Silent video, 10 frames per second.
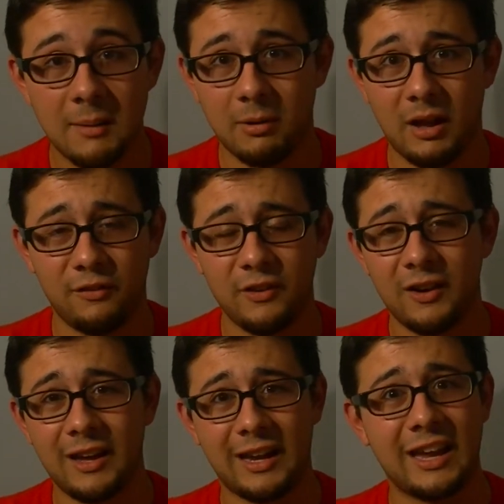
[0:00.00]
But I feel
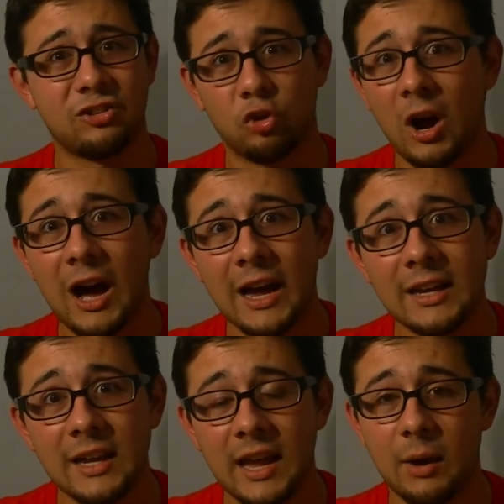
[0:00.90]
like it tried,
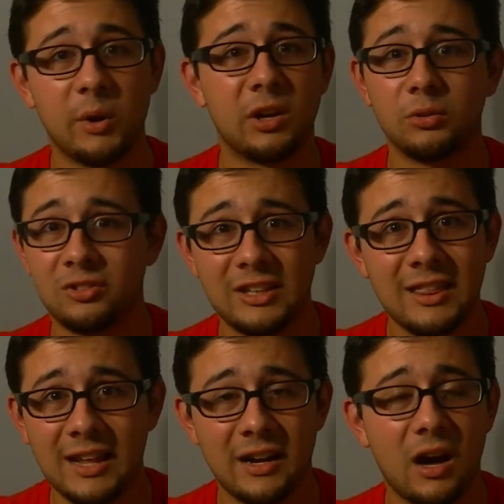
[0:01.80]
and we don't see
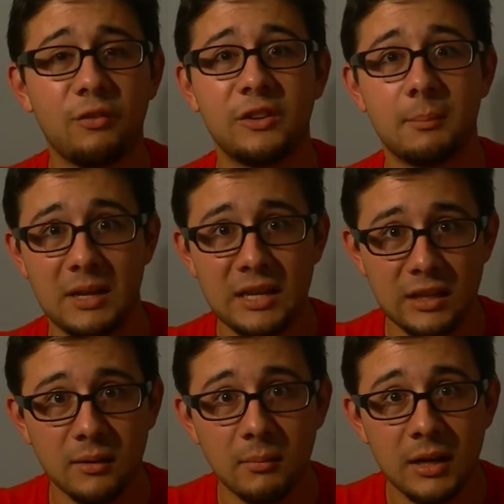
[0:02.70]
that enough in the
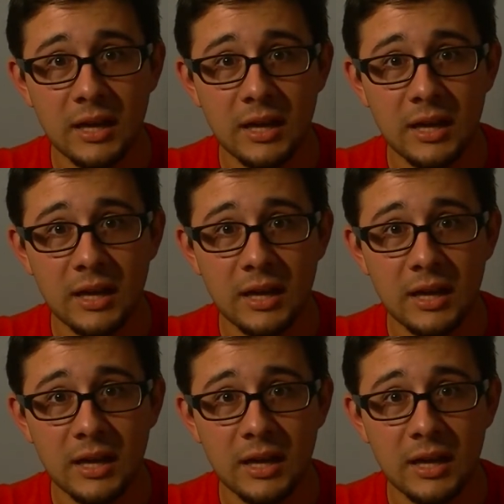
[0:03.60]
medium,